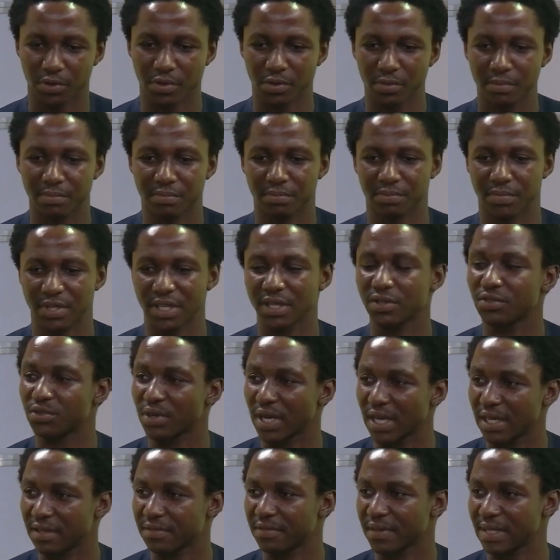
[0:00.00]
being
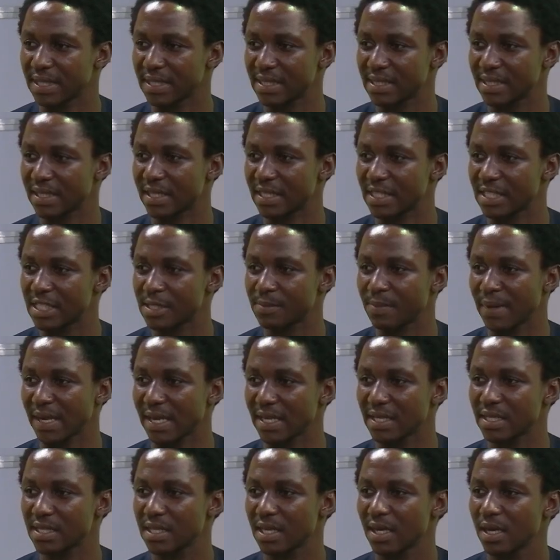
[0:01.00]
relevant in the space.
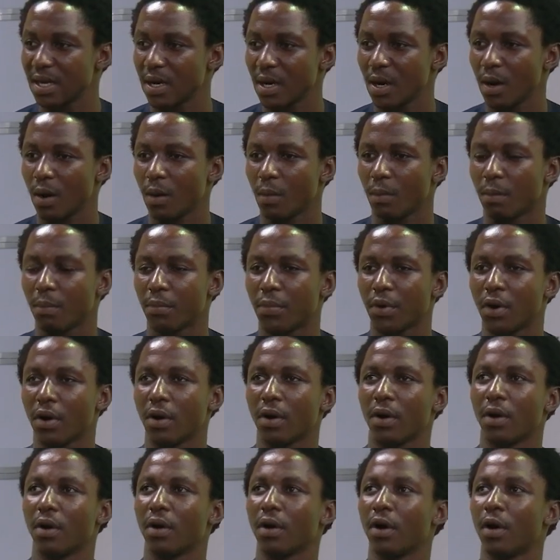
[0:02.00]
But
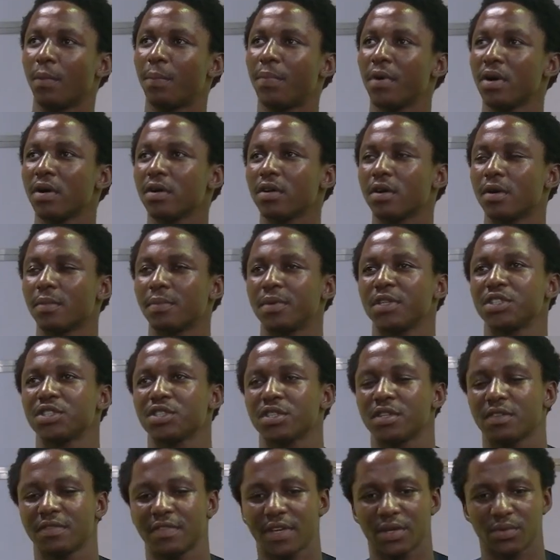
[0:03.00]
upon completion of
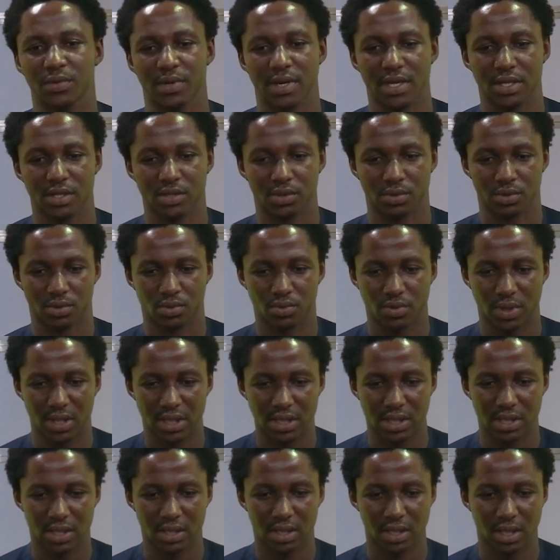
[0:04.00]
NYSC
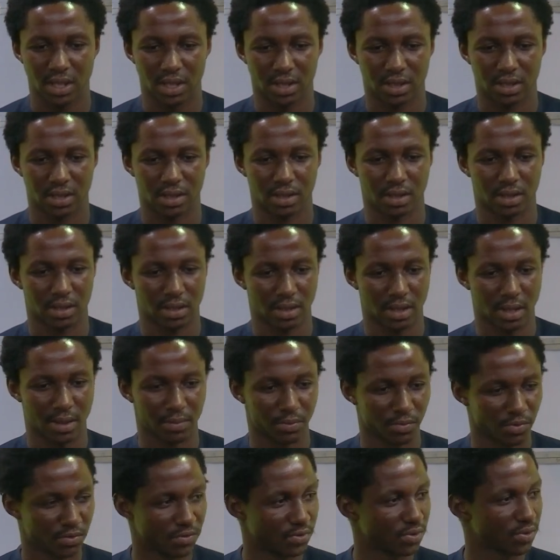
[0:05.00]
2018, I
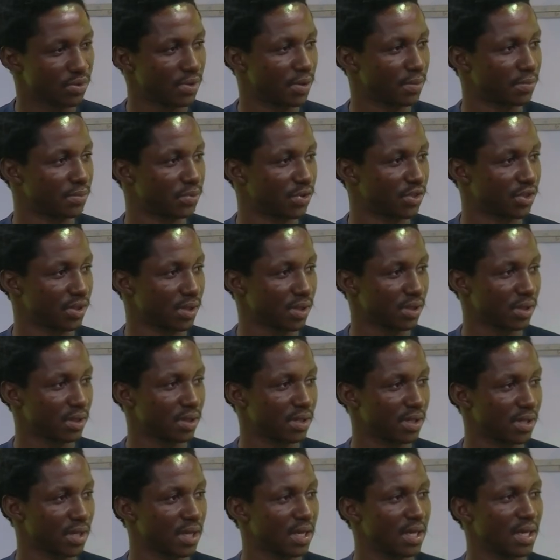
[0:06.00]
moved to Abuja.
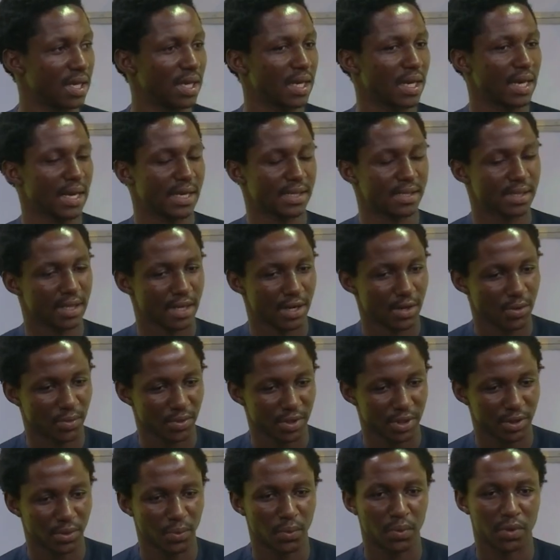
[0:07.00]
started
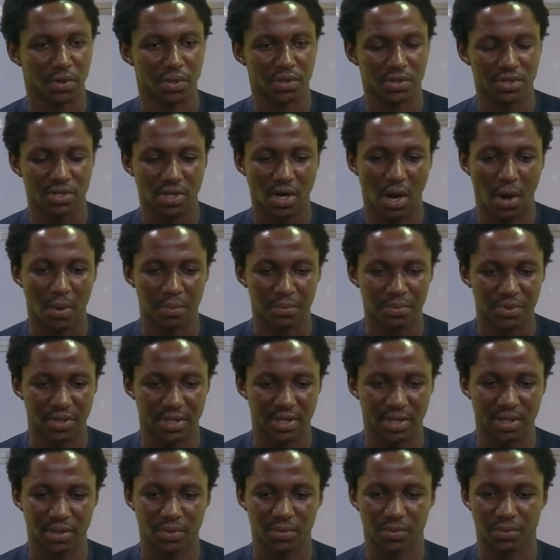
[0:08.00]
working with this company.
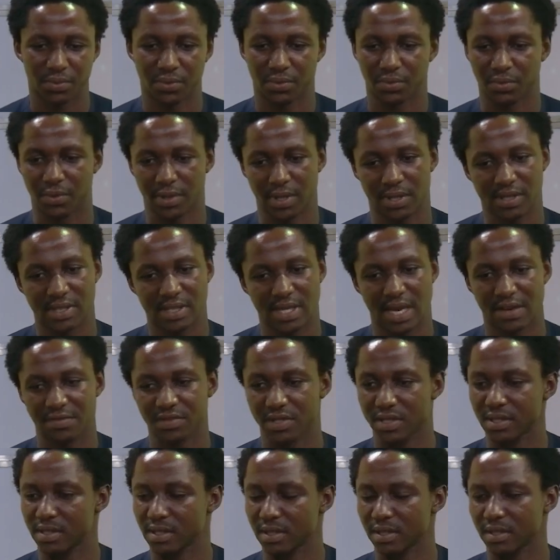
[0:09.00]
We were
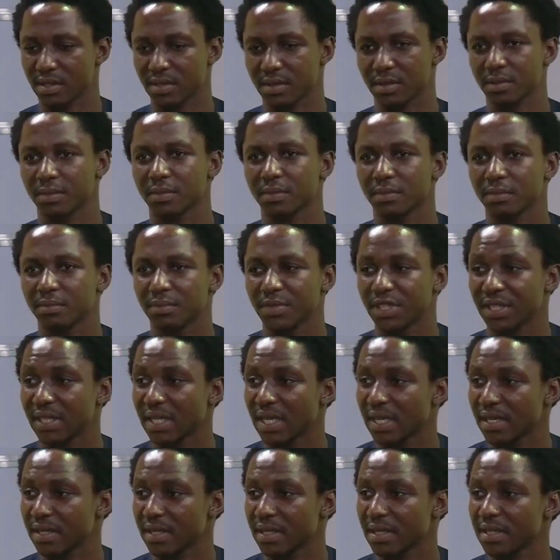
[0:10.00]
servicing media
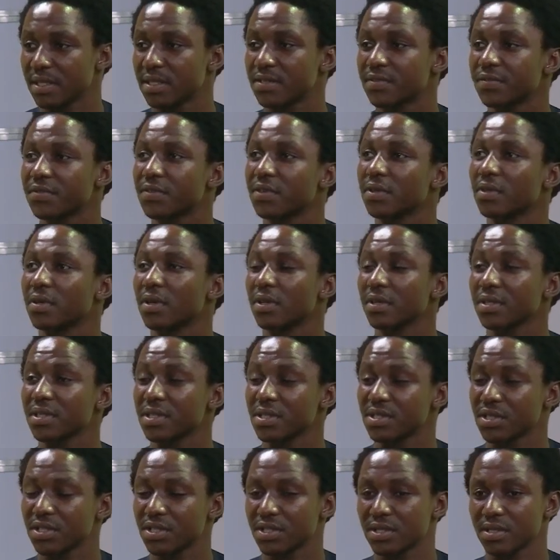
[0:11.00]
needs for
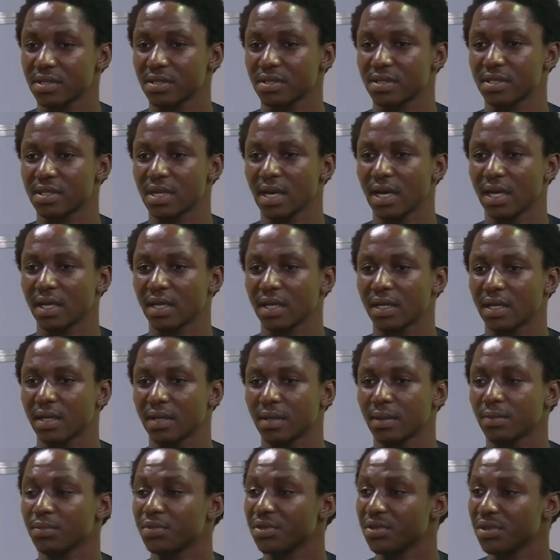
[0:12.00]
organizations like
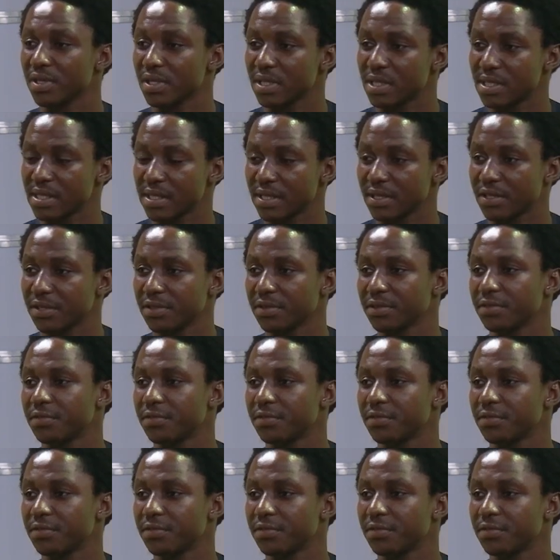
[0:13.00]
UNICEF,